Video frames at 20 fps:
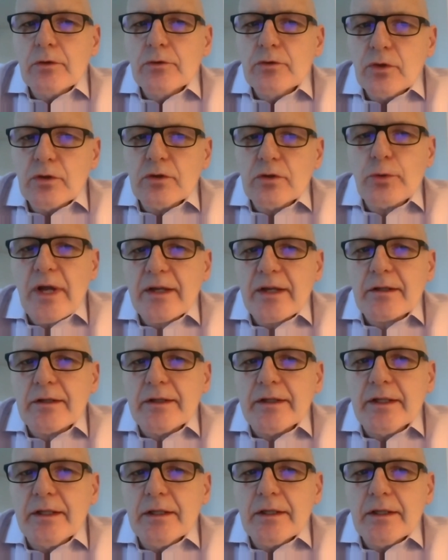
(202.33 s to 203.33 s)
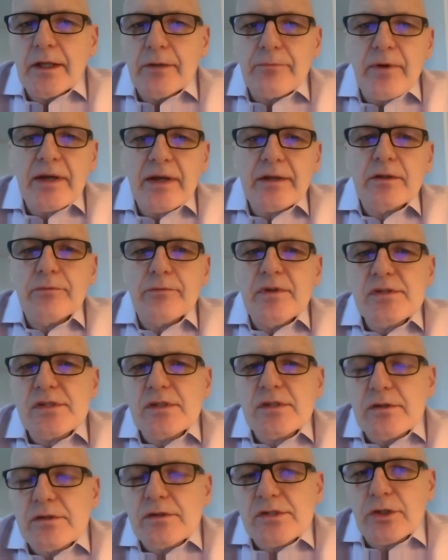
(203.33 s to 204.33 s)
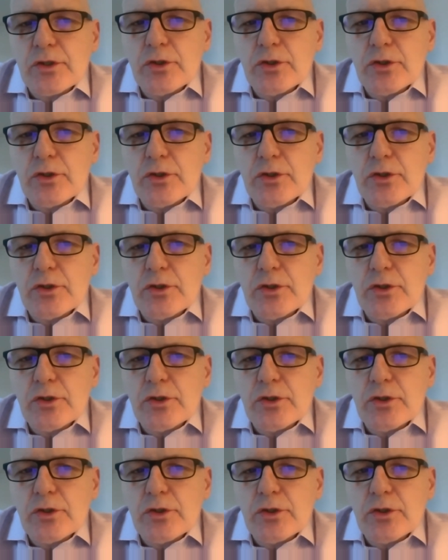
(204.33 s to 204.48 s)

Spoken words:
Done correctly, effective incident